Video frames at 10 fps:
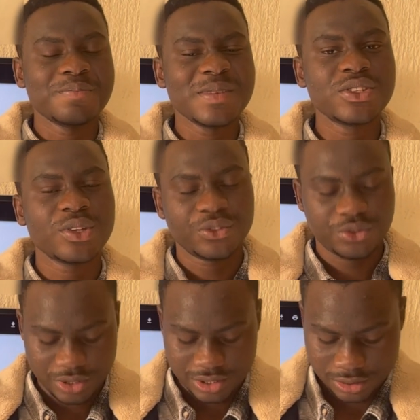means of
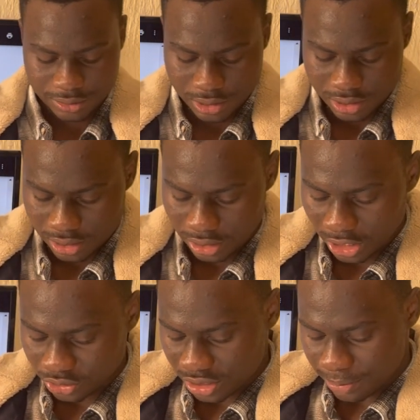trading and
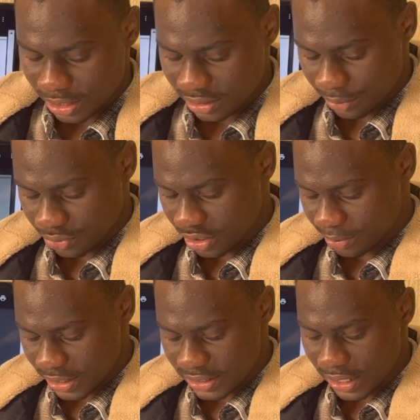actually make them trade
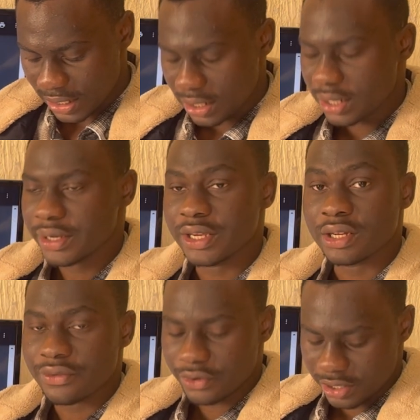better in
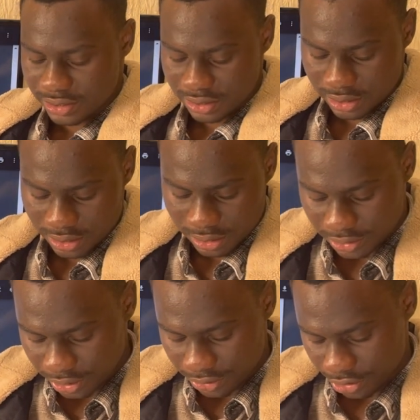the forex in
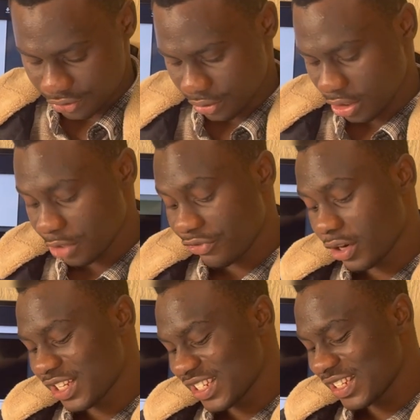the industry.
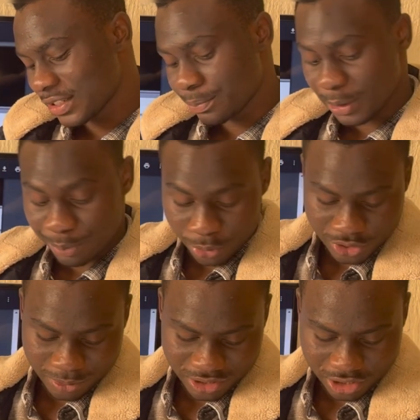Forex eats people's
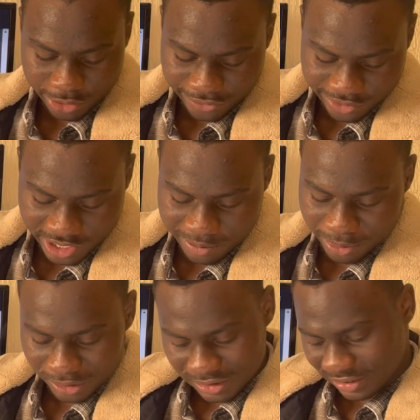money a lot of time,
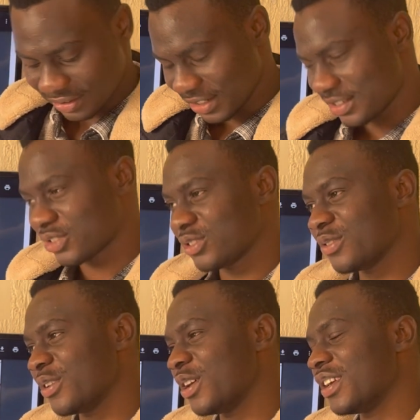but it's actually
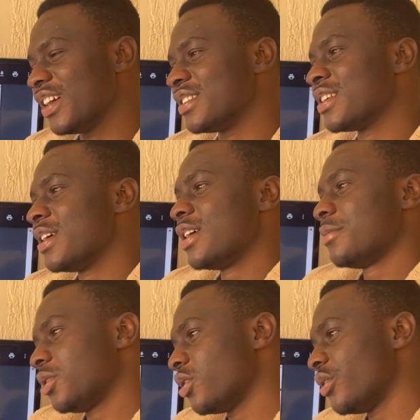very nice
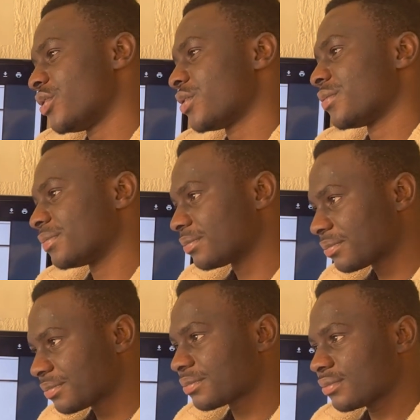because
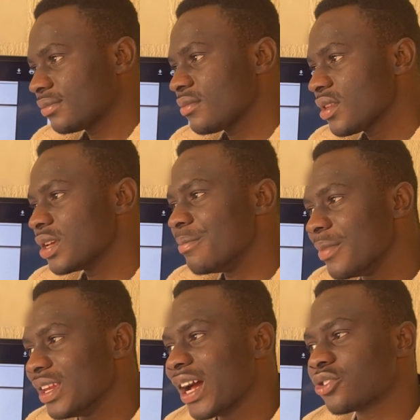
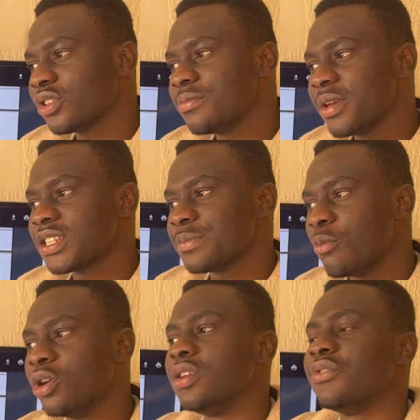it actually makes
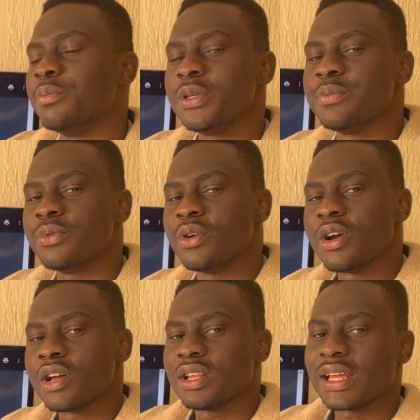money for people.
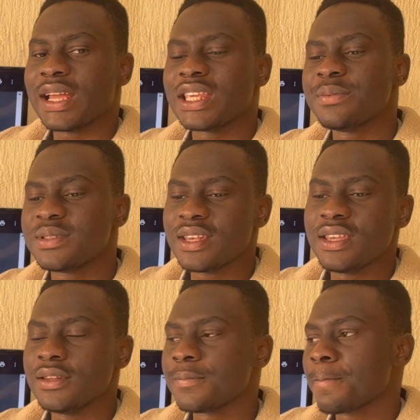Like I keep
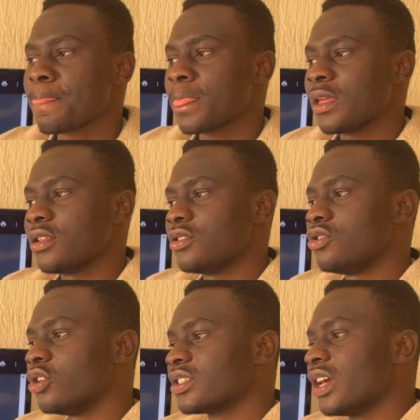saying,
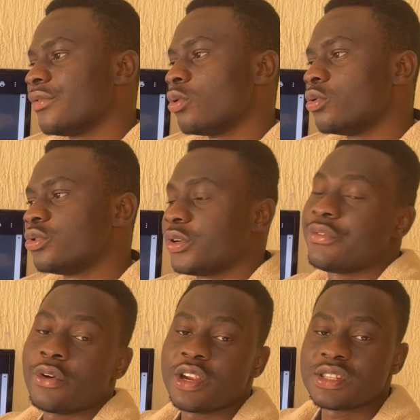not everyone who trade
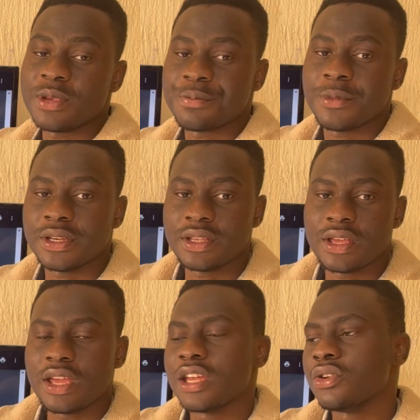forex make money,
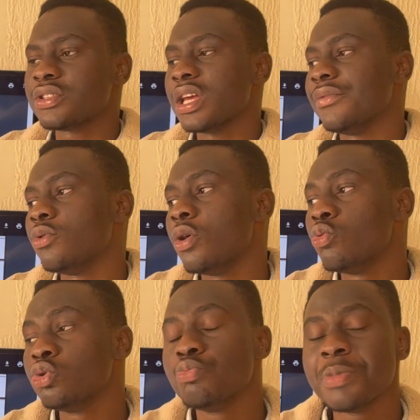and not everyone
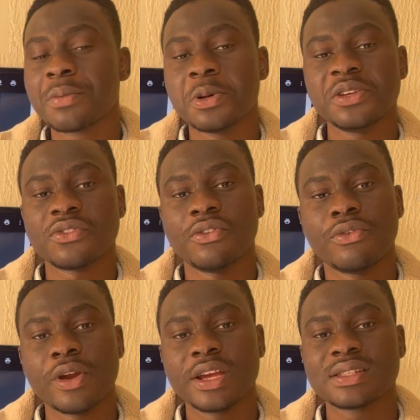who make money from
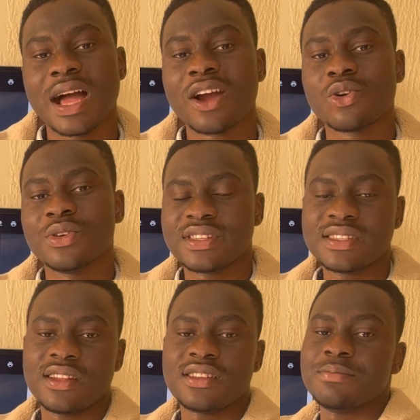forex are
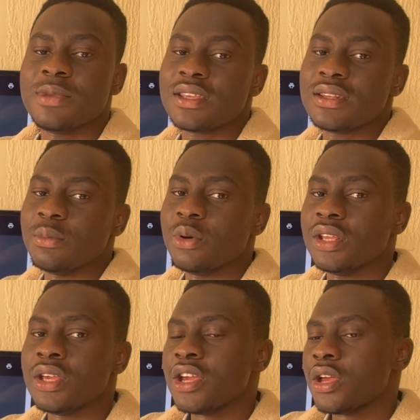consistent in making the
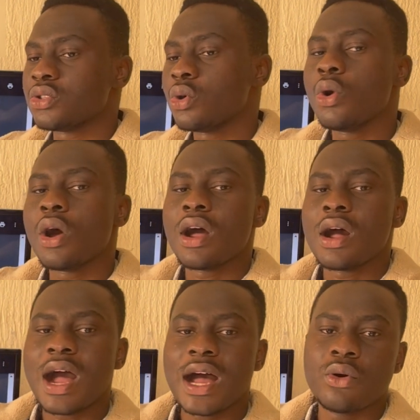money. So
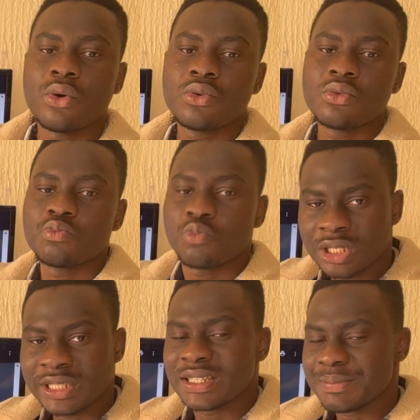
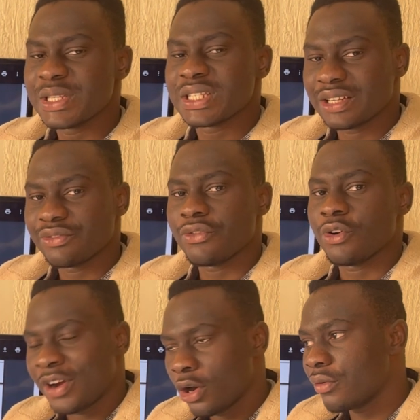what are the means
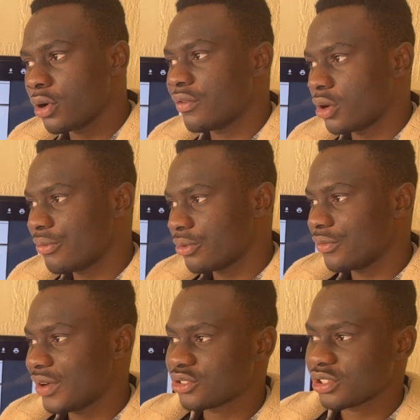
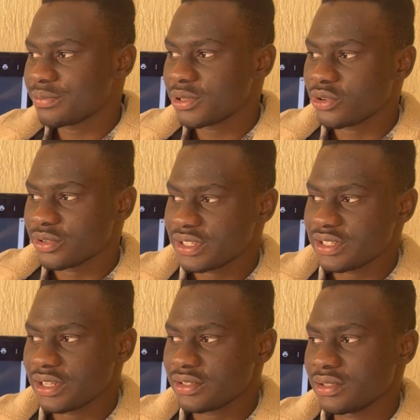of actually being
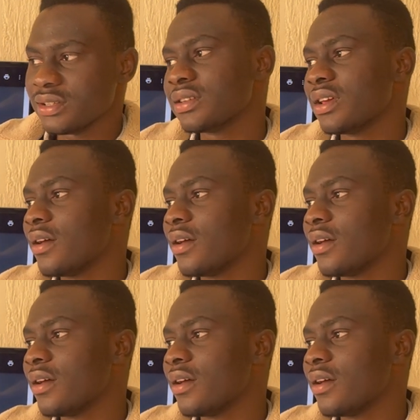consistent in it?